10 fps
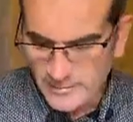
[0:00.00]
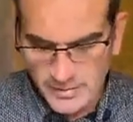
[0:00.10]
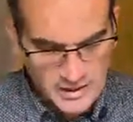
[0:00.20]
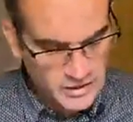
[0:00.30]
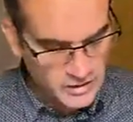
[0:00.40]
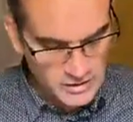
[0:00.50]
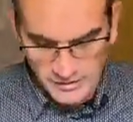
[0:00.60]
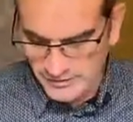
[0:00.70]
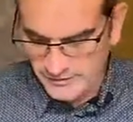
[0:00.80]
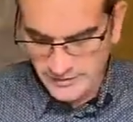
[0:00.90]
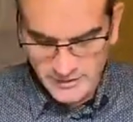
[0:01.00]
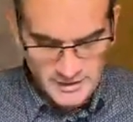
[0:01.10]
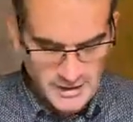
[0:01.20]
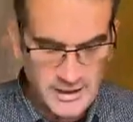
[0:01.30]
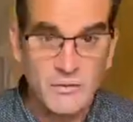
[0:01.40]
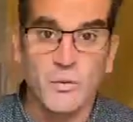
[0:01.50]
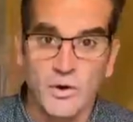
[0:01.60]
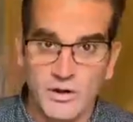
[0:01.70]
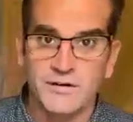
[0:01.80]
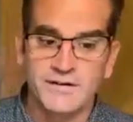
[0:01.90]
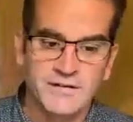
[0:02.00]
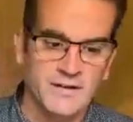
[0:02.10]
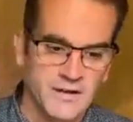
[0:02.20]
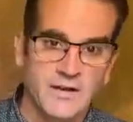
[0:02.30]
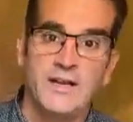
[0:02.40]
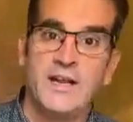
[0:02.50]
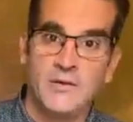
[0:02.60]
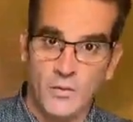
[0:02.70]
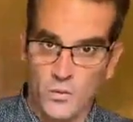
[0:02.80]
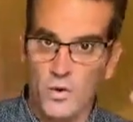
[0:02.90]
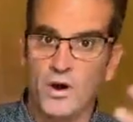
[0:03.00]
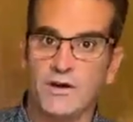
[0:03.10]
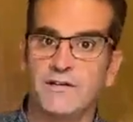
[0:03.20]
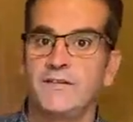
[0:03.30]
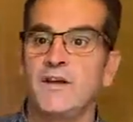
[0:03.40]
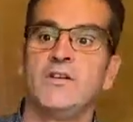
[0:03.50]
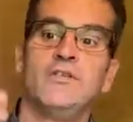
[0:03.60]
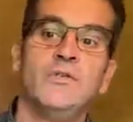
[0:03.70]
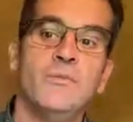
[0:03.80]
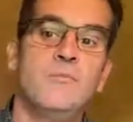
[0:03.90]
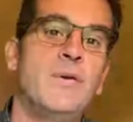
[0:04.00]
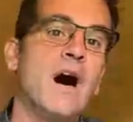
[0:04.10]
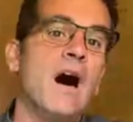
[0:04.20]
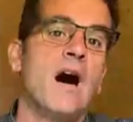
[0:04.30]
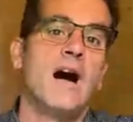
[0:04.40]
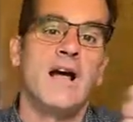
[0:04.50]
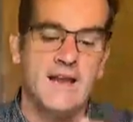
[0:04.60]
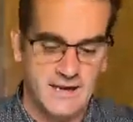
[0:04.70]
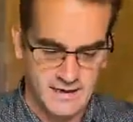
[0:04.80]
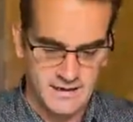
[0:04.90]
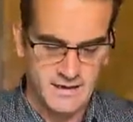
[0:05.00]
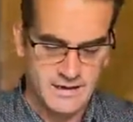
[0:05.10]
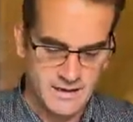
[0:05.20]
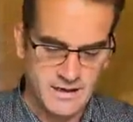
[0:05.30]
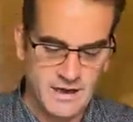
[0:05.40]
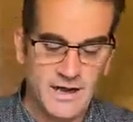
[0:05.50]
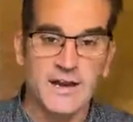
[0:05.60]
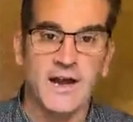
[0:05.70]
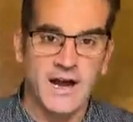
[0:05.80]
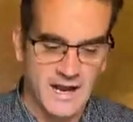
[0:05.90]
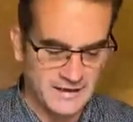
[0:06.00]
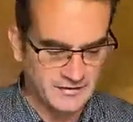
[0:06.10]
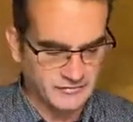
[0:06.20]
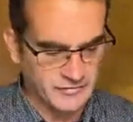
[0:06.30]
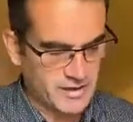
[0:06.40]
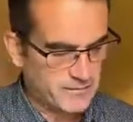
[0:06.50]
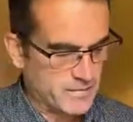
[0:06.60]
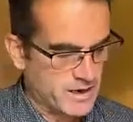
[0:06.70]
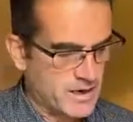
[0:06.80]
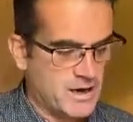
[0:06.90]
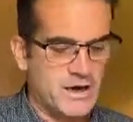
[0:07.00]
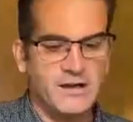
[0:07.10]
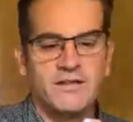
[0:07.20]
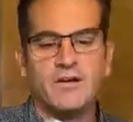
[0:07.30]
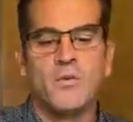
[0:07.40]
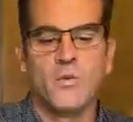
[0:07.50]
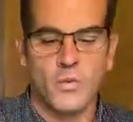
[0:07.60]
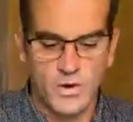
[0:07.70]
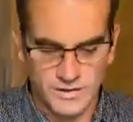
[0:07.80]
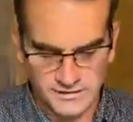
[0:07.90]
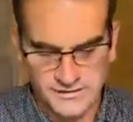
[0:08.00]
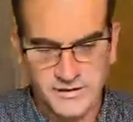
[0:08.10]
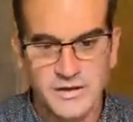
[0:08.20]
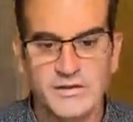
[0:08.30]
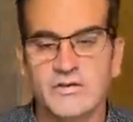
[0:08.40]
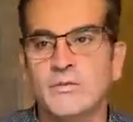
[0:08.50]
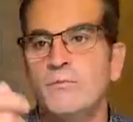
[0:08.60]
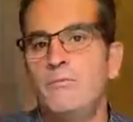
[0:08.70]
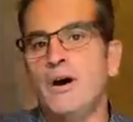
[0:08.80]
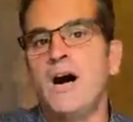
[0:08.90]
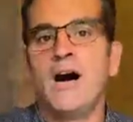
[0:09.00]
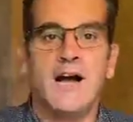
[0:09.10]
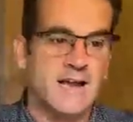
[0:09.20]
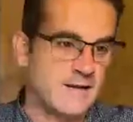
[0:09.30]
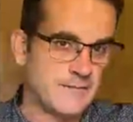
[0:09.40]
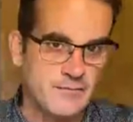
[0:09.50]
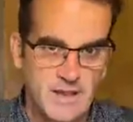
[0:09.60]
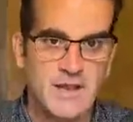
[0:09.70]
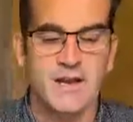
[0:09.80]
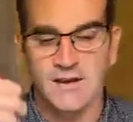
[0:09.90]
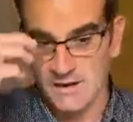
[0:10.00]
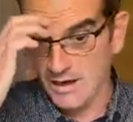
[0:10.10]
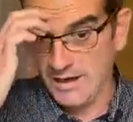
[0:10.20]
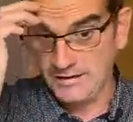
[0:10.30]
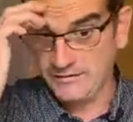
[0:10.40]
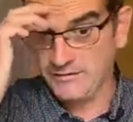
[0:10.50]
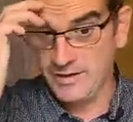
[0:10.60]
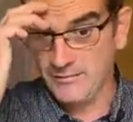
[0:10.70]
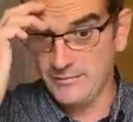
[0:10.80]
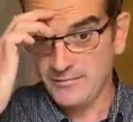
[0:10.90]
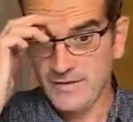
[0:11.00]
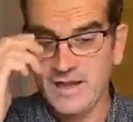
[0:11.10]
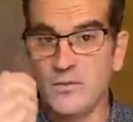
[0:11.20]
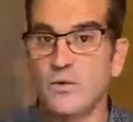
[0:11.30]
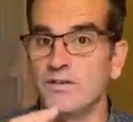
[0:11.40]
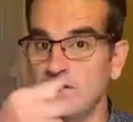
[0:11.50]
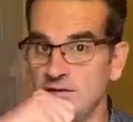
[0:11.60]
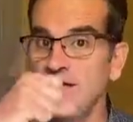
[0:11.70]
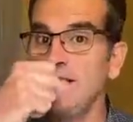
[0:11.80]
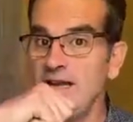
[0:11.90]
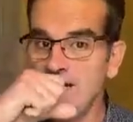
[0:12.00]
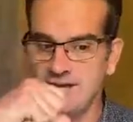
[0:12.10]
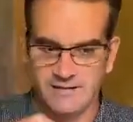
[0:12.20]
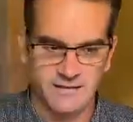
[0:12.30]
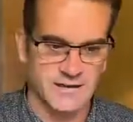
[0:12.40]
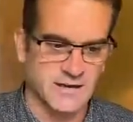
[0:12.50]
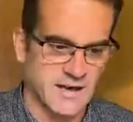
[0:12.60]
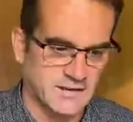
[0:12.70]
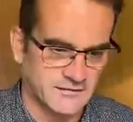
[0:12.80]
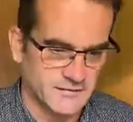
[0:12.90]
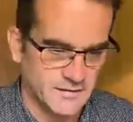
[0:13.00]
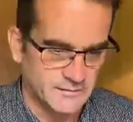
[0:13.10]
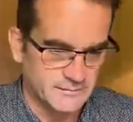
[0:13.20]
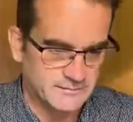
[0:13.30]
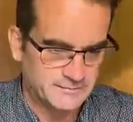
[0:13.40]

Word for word: because he wants he wants to buy uh, an ice cream. Arthur wants to buy an ice cream. He wants to eat an ice cream.